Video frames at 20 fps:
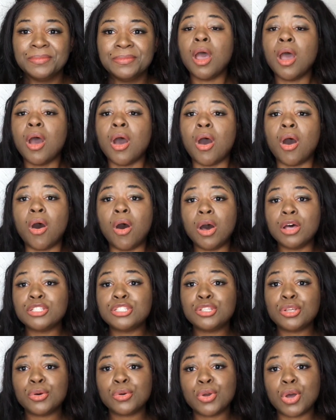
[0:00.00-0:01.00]
Check me
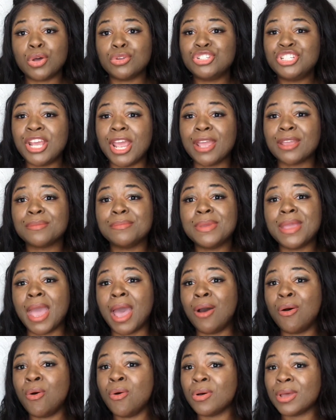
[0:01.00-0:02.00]
out on
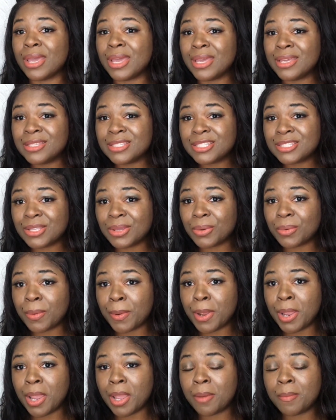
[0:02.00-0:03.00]
Instagram. I have
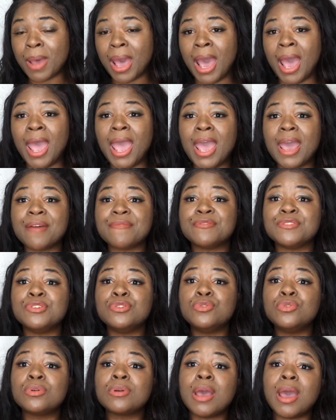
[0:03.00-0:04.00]
new content
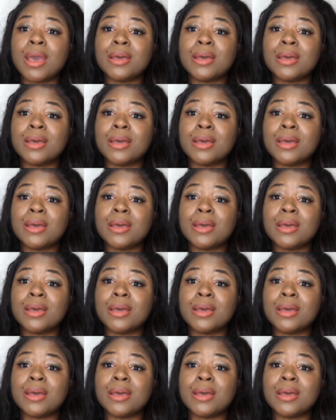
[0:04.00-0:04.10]
that will be